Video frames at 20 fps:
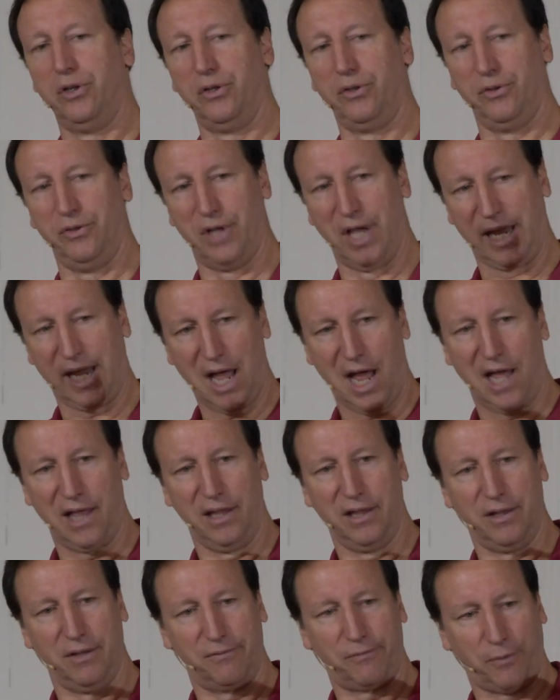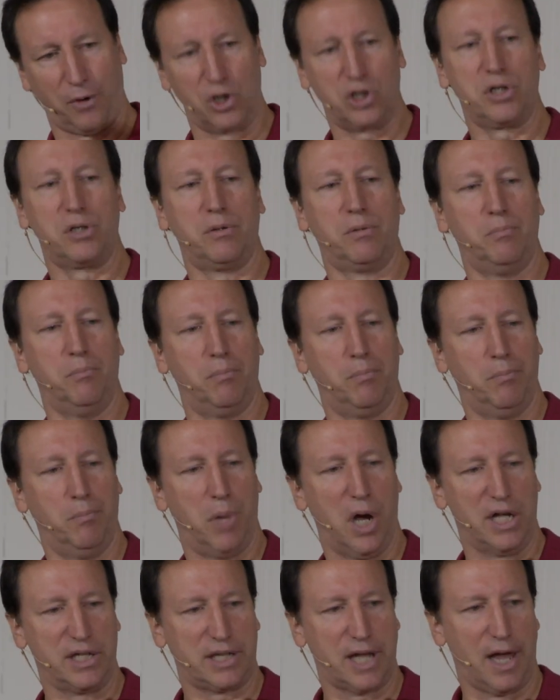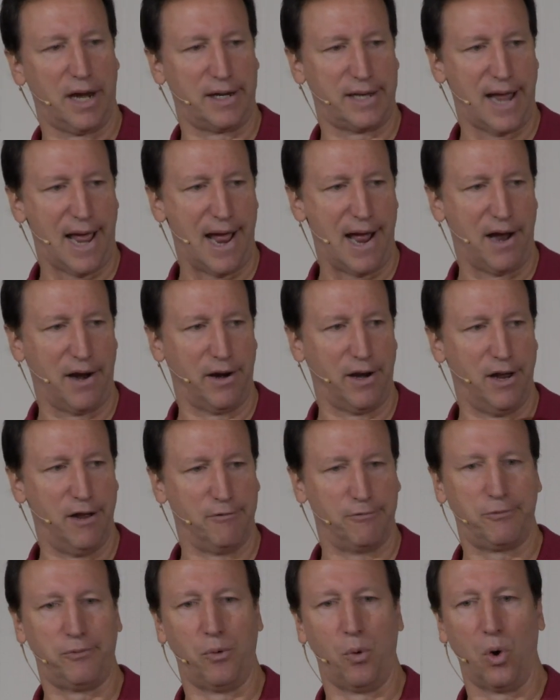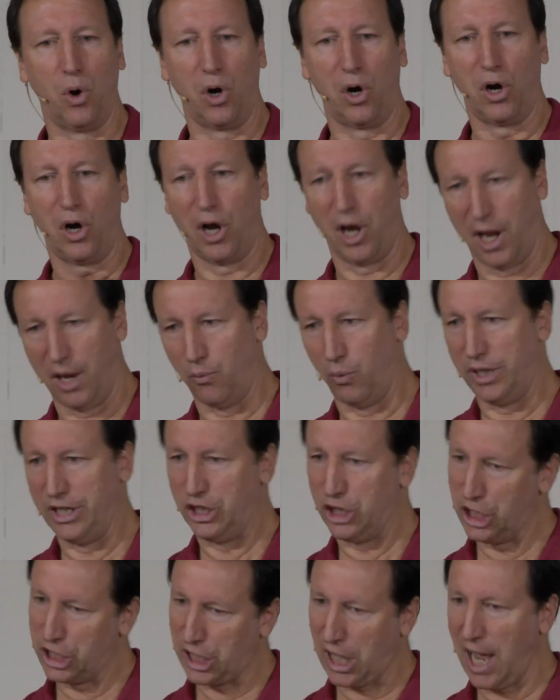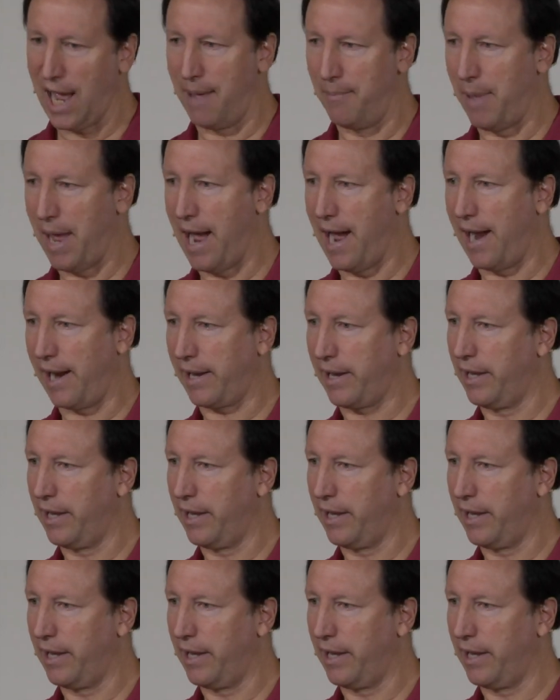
They caught the first bus out of town at four, and we just got back